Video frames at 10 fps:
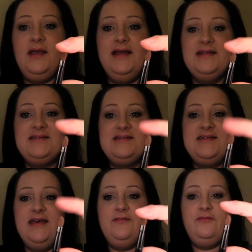kind of
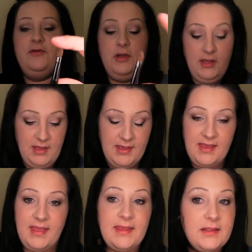stiff,
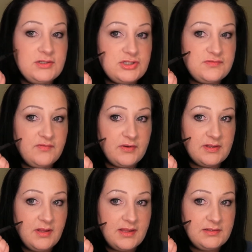and just very
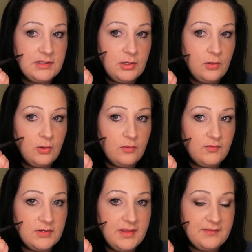lightly go
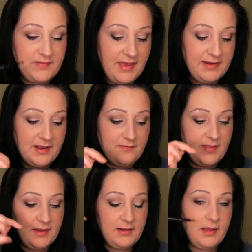over it like that, and
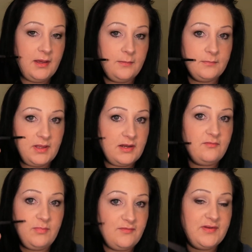then kind
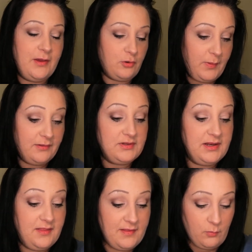of buff it out around
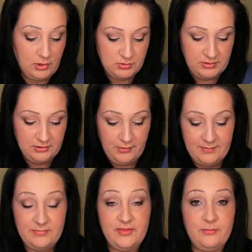it, and that works really
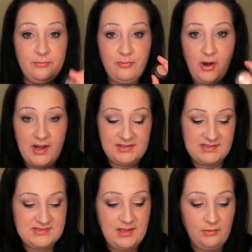great. But the product
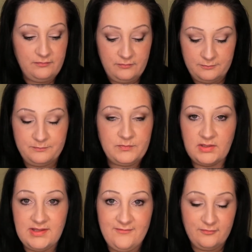itself,
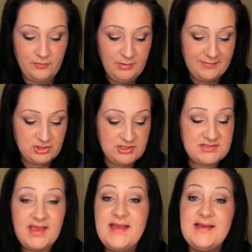love it for
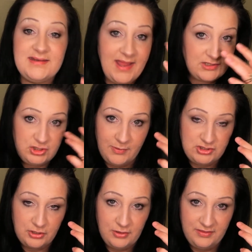blemishes. Not so
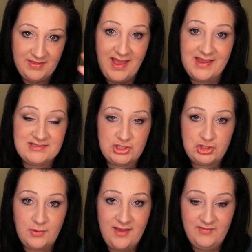much underneath the eyes. It's
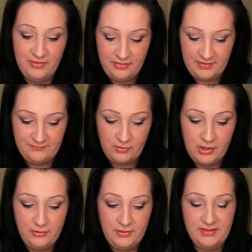too heavy and thick for
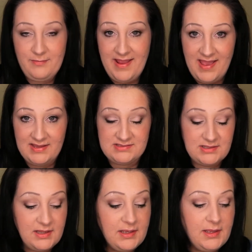underneath my
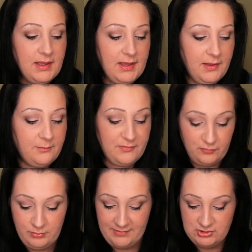eyes, but
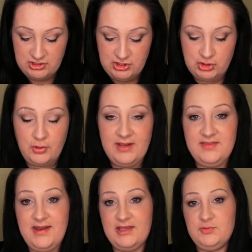for blemishes it's great.
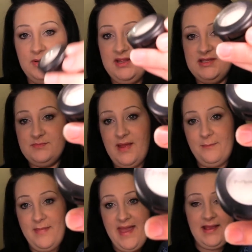The next one is my
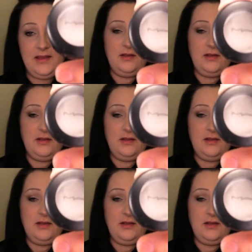MAC